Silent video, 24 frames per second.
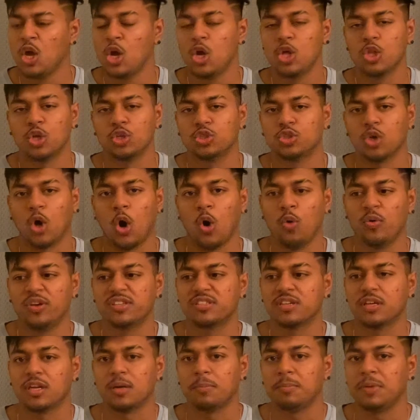there's always
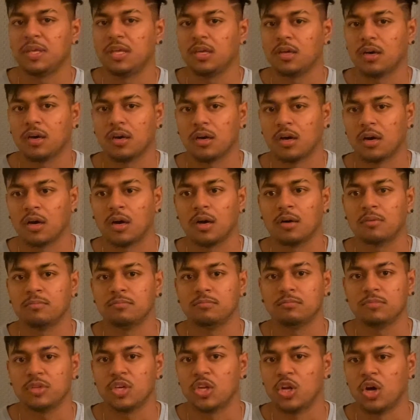going to be
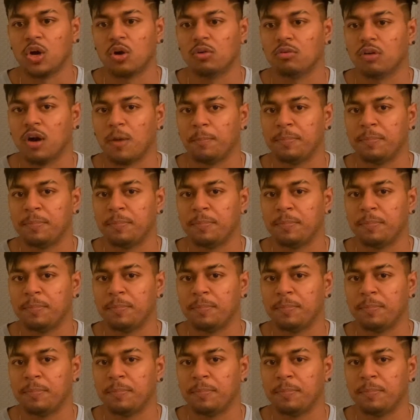a